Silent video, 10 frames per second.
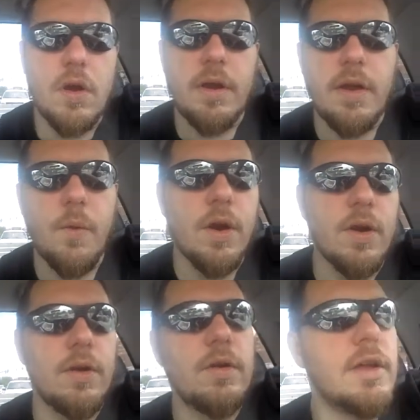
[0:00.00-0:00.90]
on in the
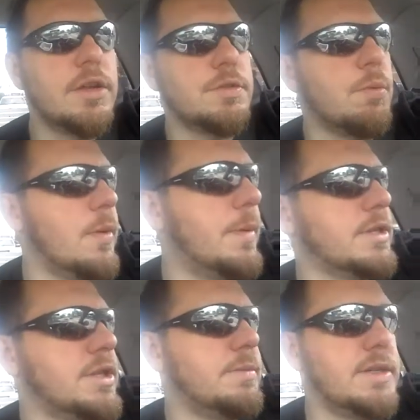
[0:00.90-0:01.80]
world? It's your boy Big
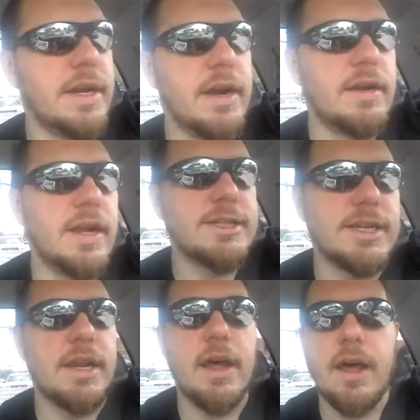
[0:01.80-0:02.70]
Chips here.
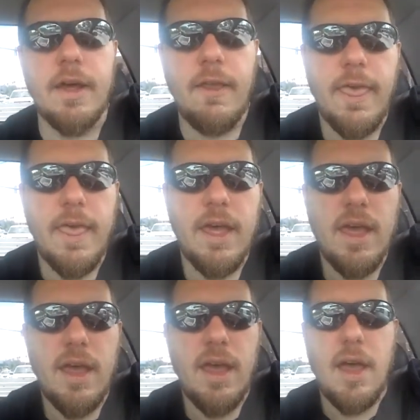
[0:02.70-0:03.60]
Listen, uh,
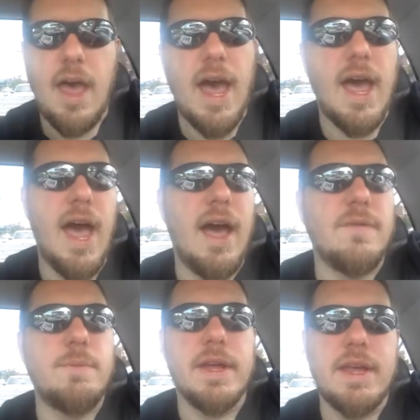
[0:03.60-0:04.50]
I,
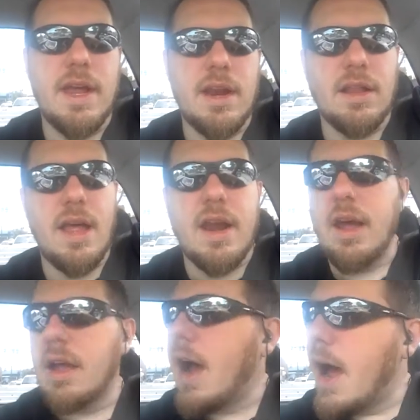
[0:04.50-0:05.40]
I've been getting a lot
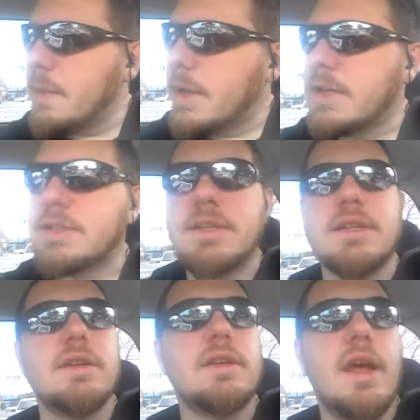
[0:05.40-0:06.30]
of comments
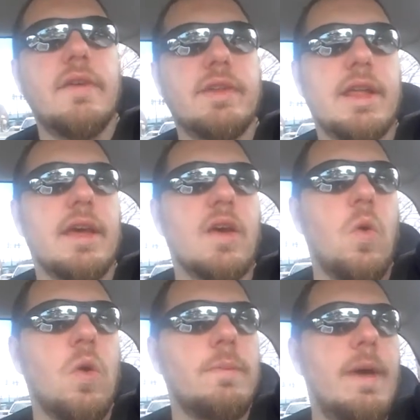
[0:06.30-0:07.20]
and everything
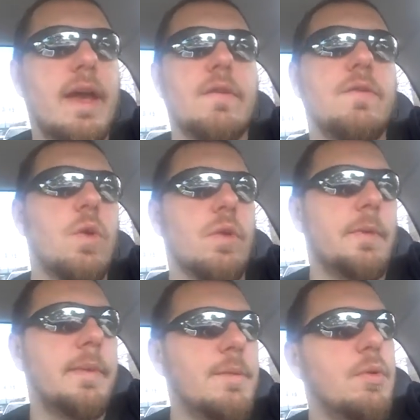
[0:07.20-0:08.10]
going back and forth
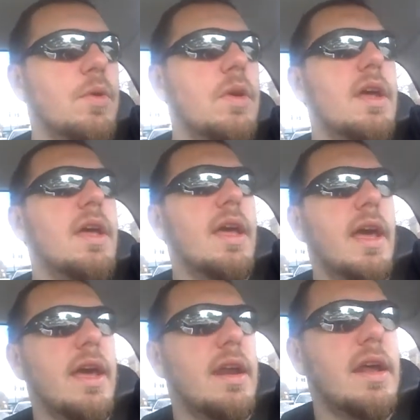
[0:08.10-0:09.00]
with people,
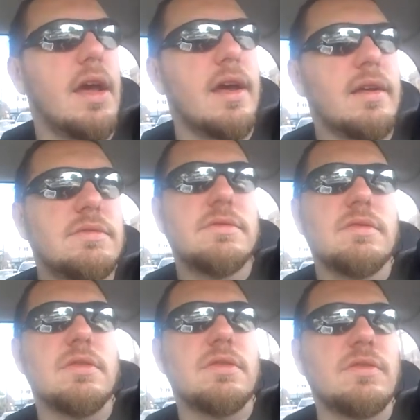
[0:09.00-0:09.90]
and uh,
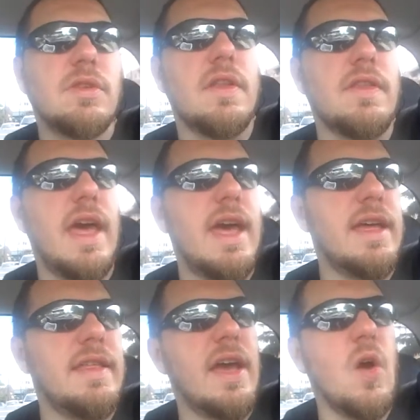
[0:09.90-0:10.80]

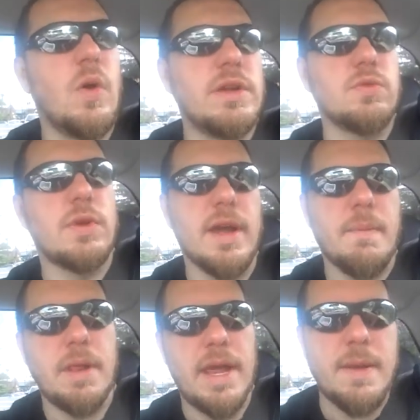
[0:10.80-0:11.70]
they they always want to
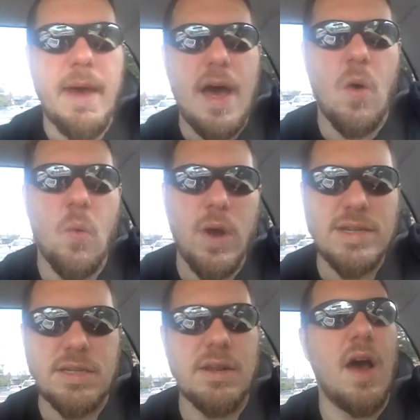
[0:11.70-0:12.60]
complain about
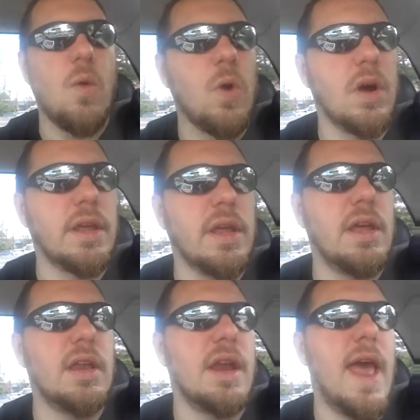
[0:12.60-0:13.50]
what's not working
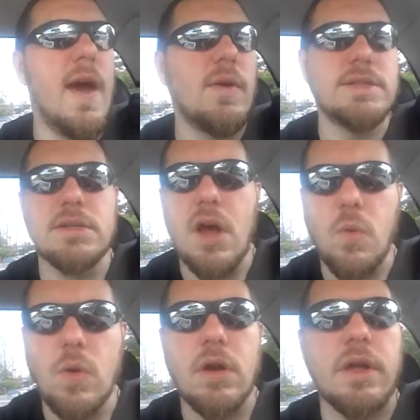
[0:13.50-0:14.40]
and how it's
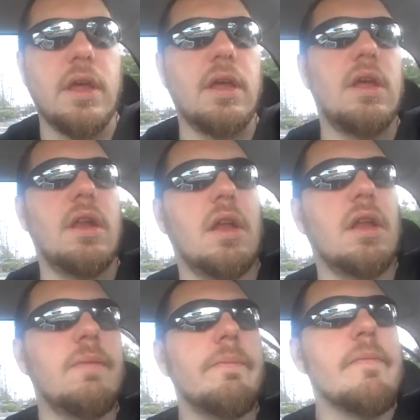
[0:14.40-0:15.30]
not working, and